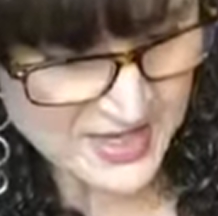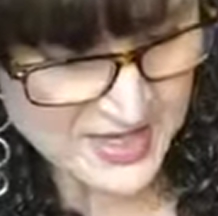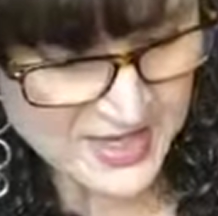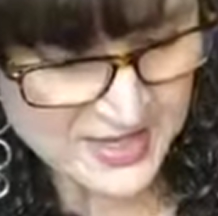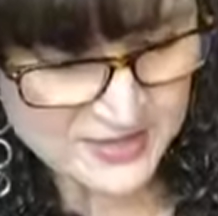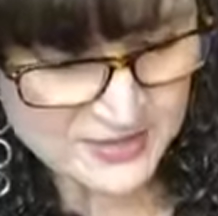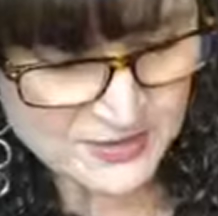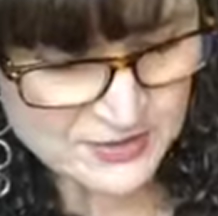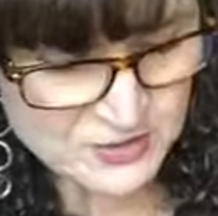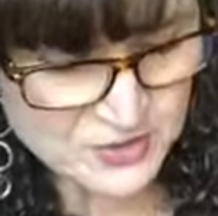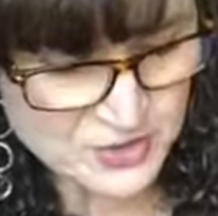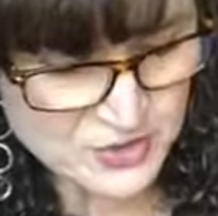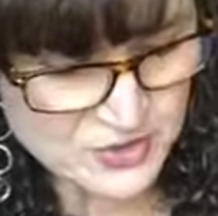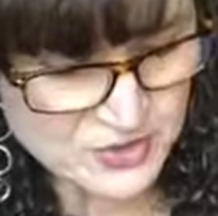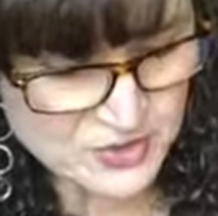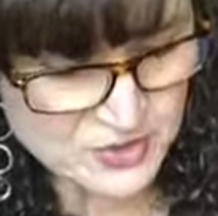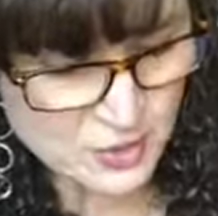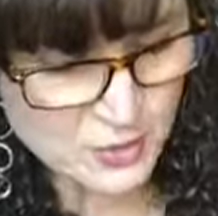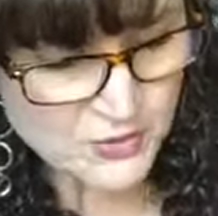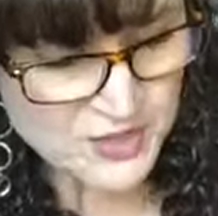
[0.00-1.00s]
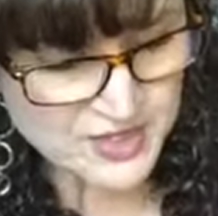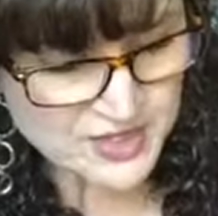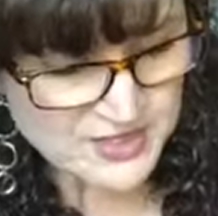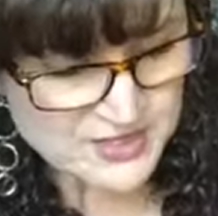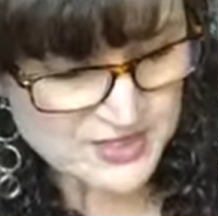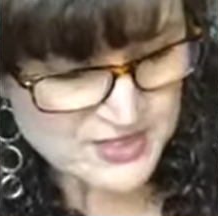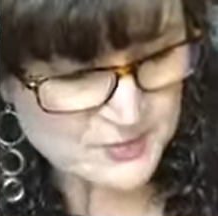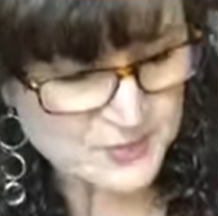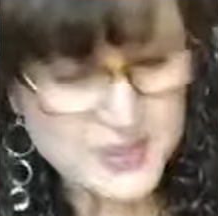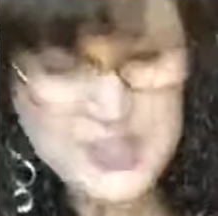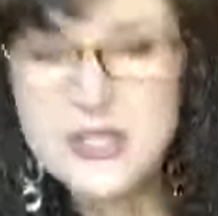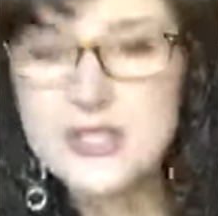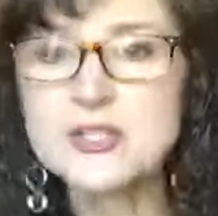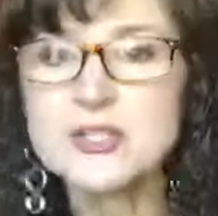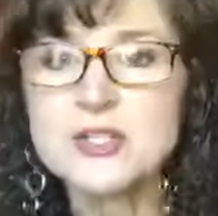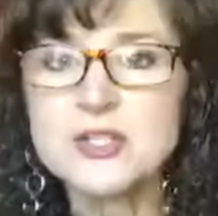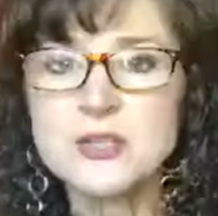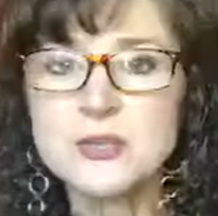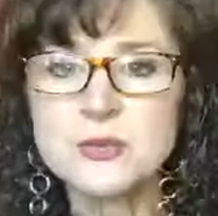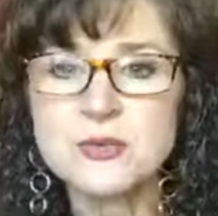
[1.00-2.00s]
And just know that He's speaking
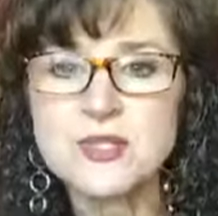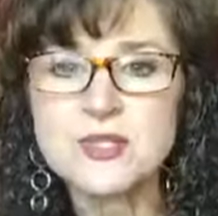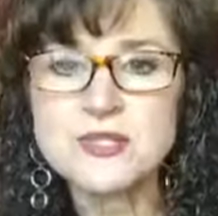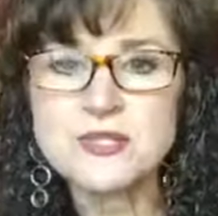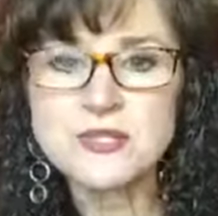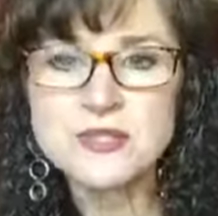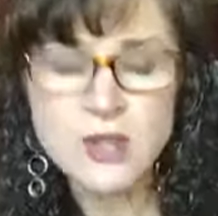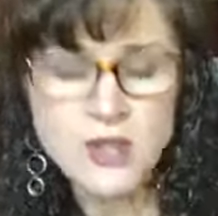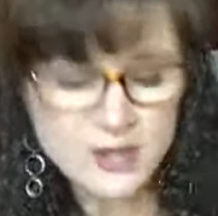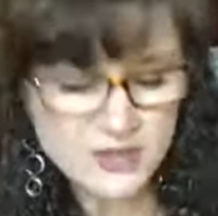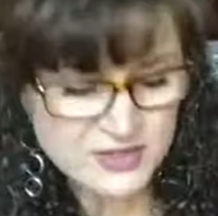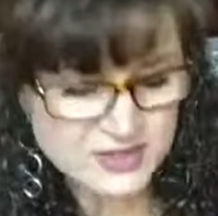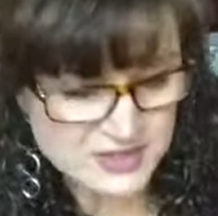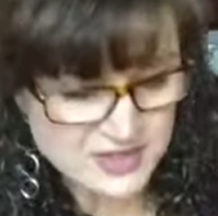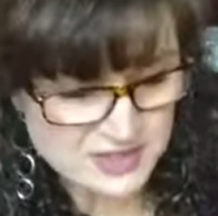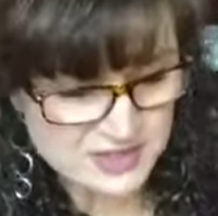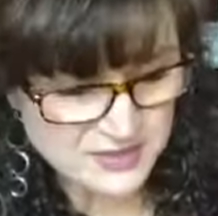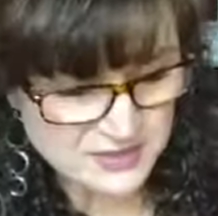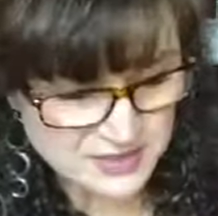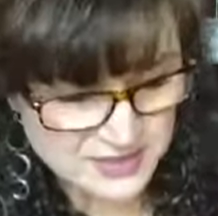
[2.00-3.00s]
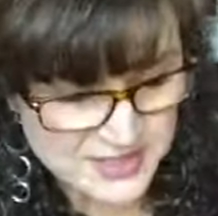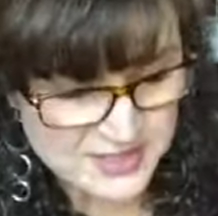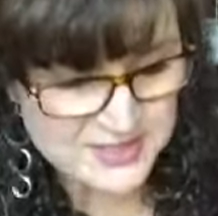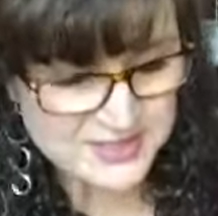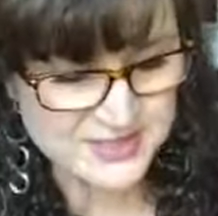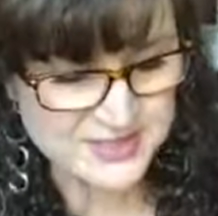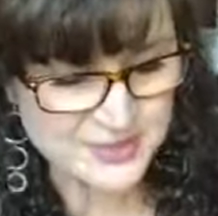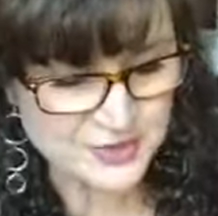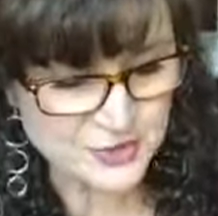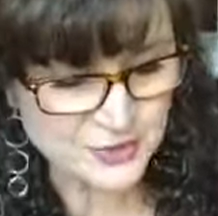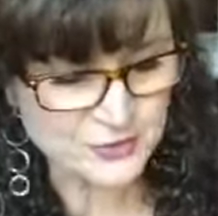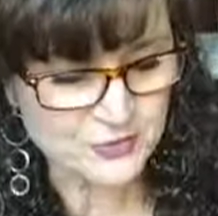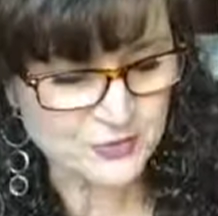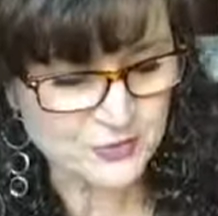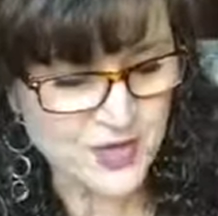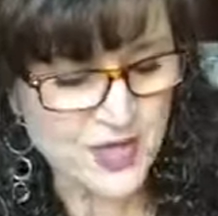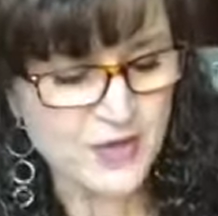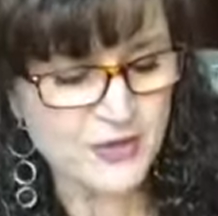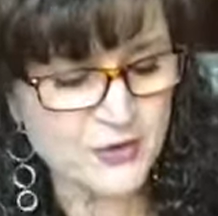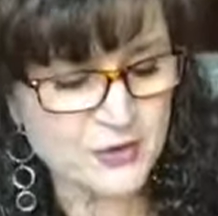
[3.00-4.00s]
to you. This song says, Listen, your
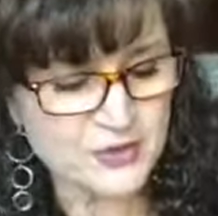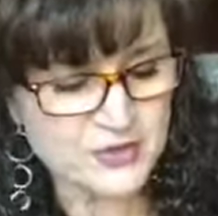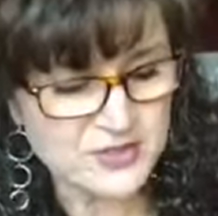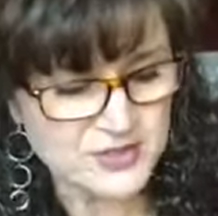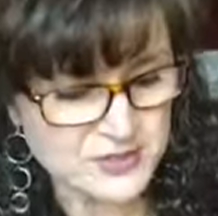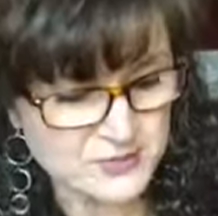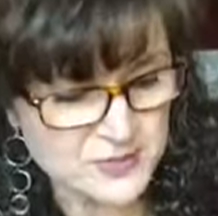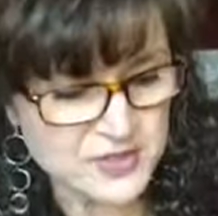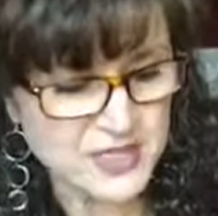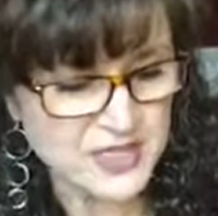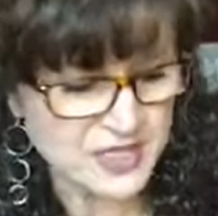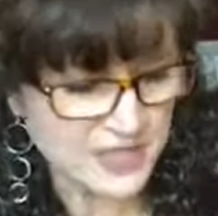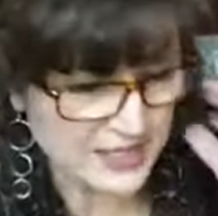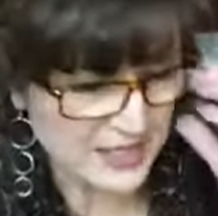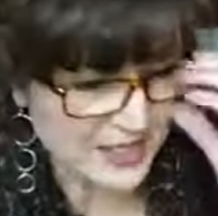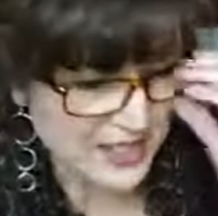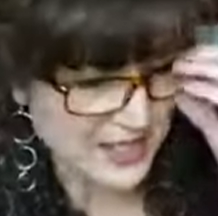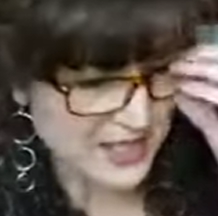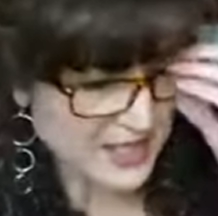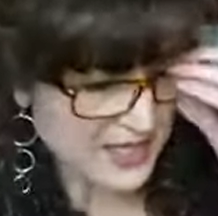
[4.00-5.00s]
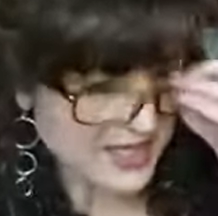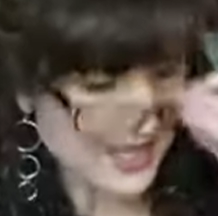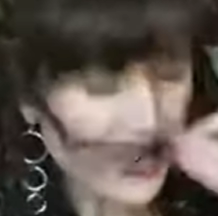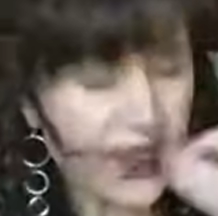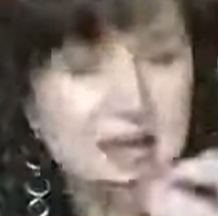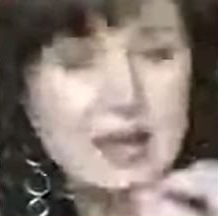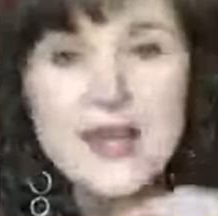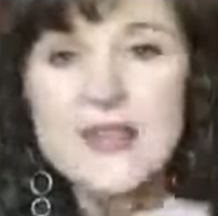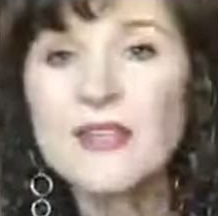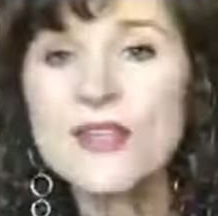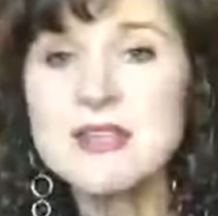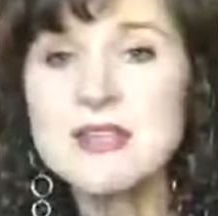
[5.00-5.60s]
Father is speaking. And I